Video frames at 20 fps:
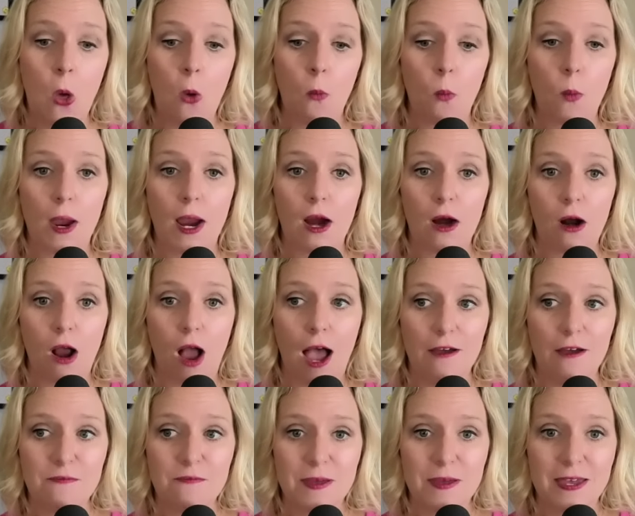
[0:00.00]
where
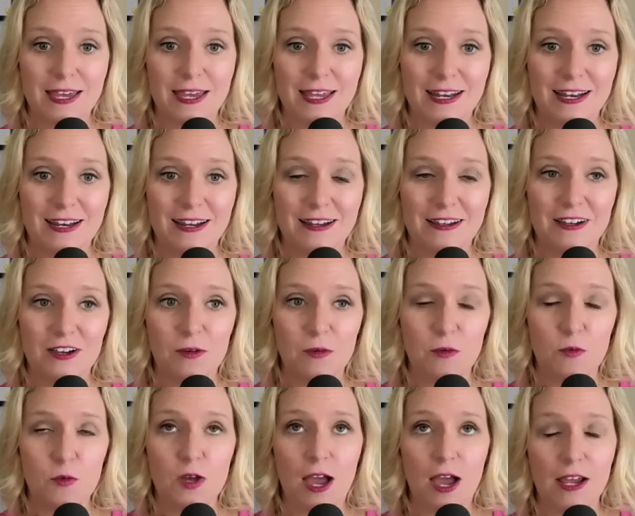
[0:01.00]
I've been
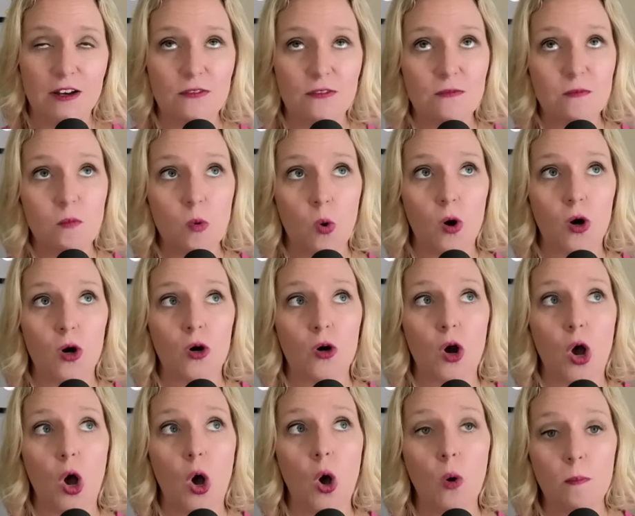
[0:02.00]
kind of more
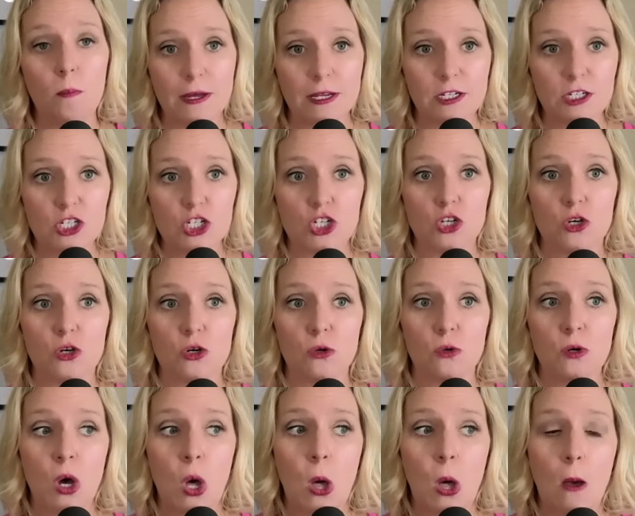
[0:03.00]
open
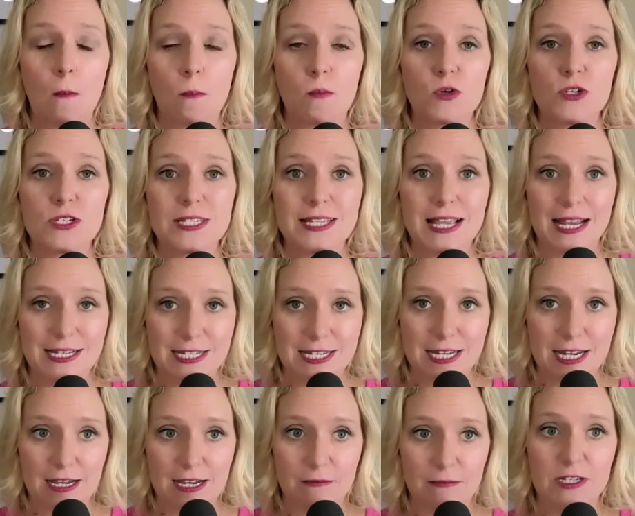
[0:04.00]
to
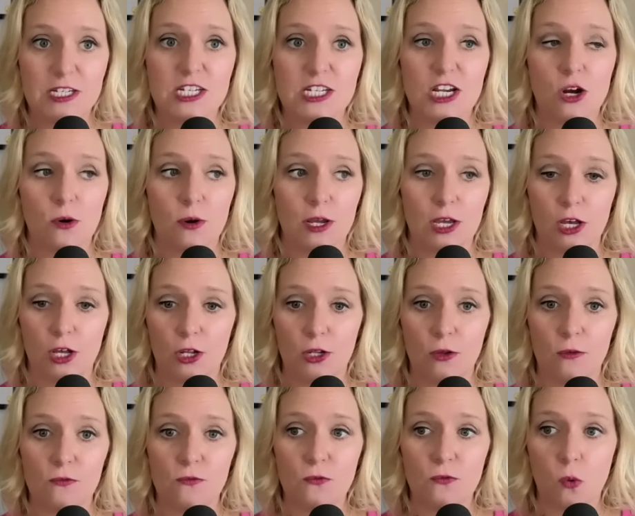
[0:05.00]
presenting
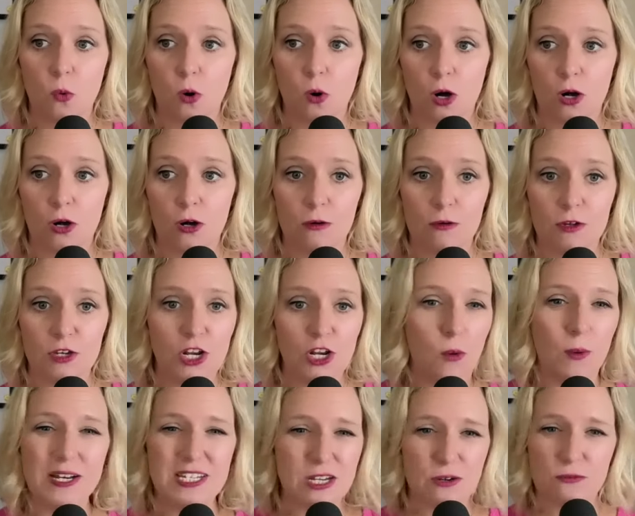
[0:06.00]
material for, you know,
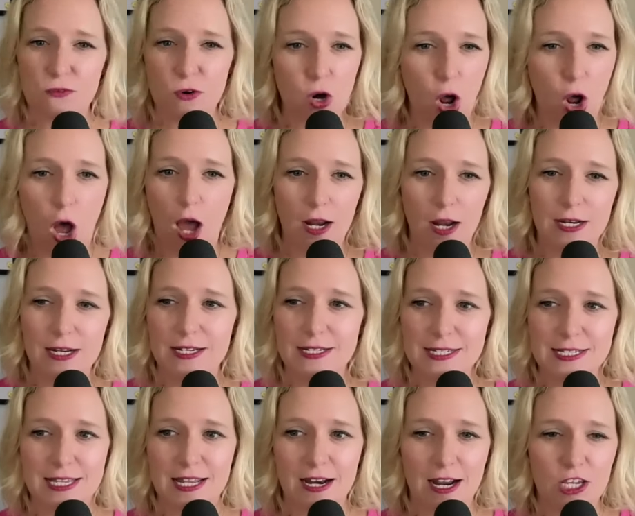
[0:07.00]
a different audience
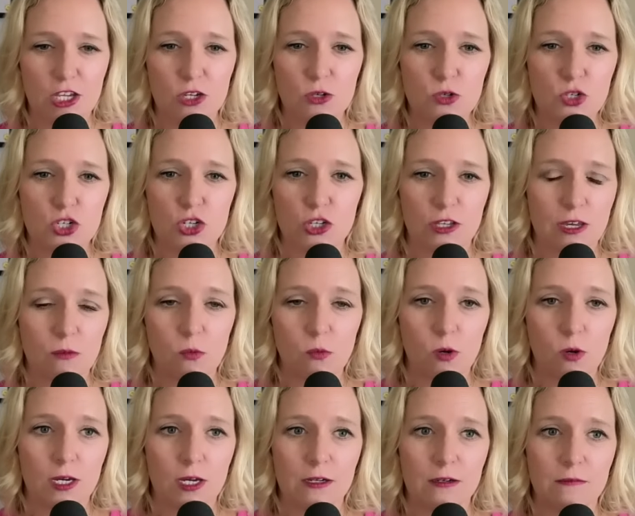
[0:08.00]
than I usually
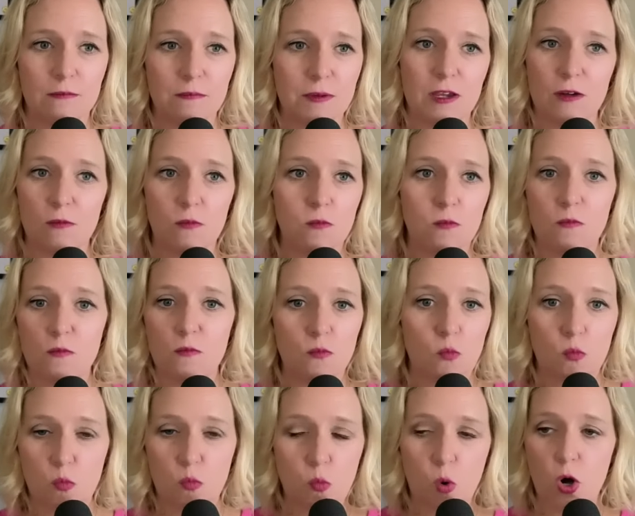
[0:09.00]
would be
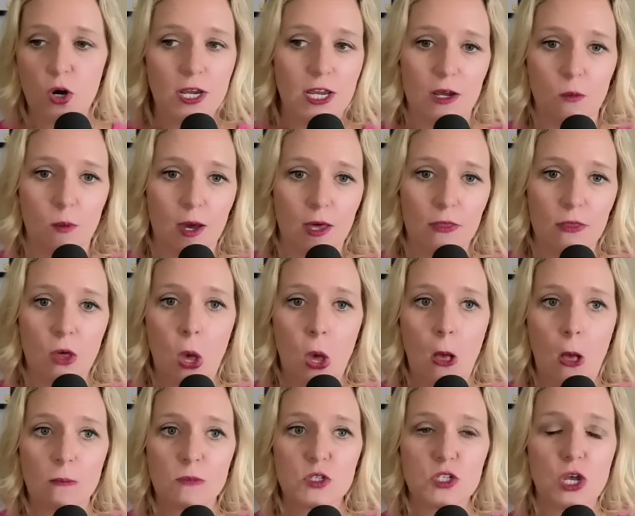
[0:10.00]
working with.
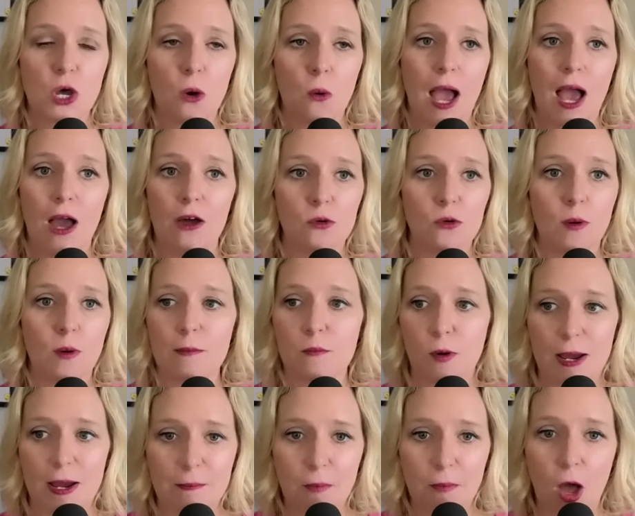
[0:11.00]
So how do I
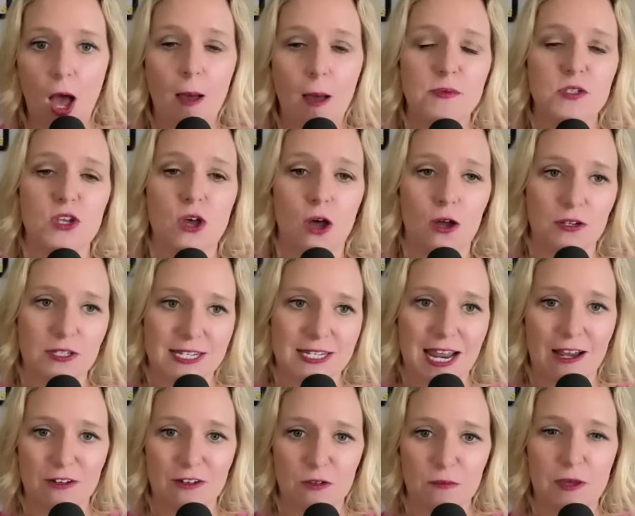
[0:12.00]
break pop songs
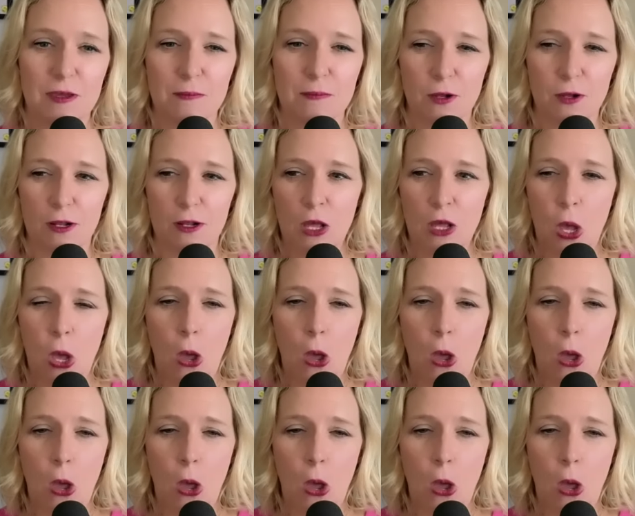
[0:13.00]
down to people?